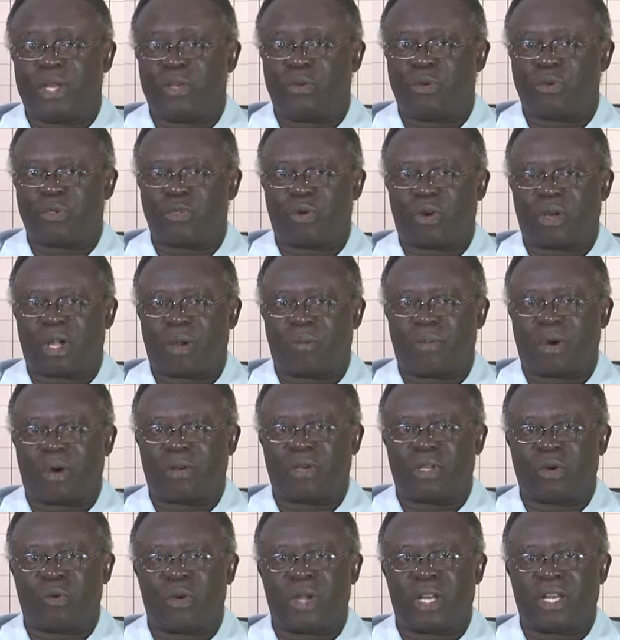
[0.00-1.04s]
you talk
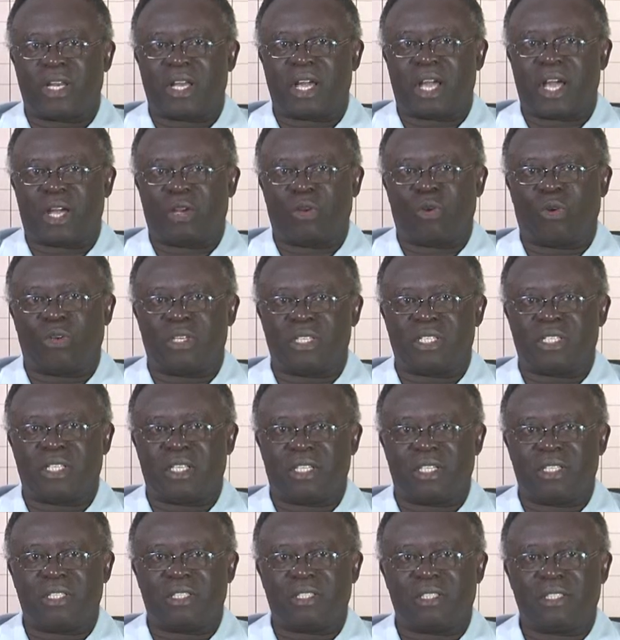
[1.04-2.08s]
about the word
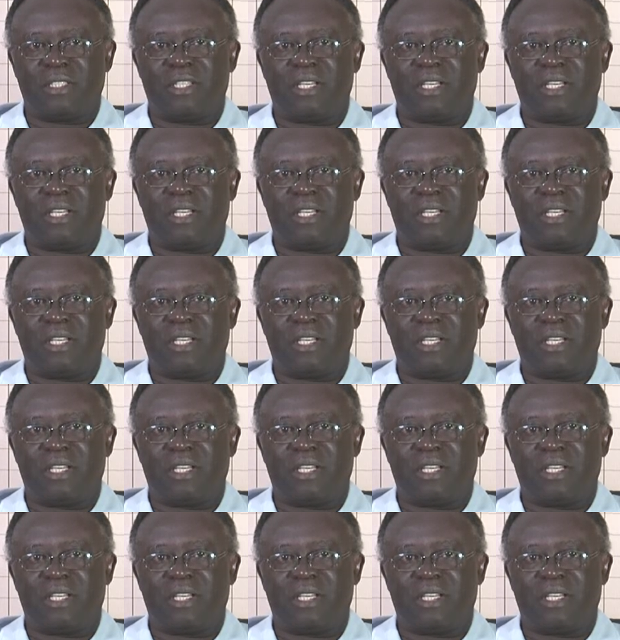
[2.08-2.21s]
adolescent,